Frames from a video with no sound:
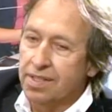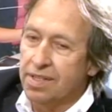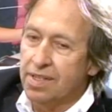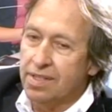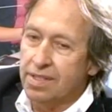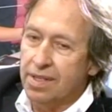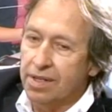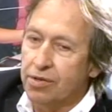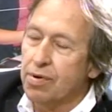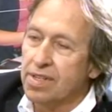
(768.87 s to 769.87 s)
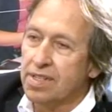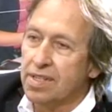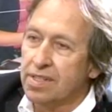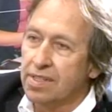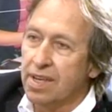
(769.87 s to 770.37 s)
this crazy
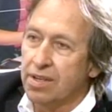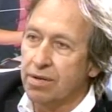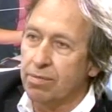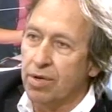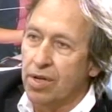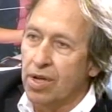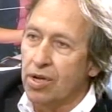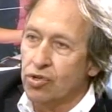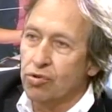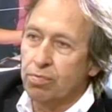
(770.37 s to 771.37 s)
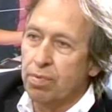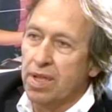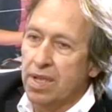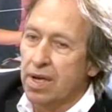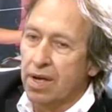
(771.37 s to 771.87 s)
stadium, should
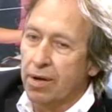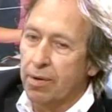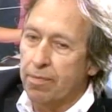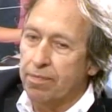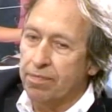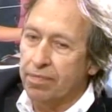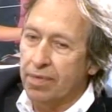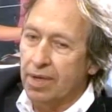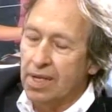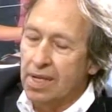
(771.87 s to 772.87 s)
be hampered.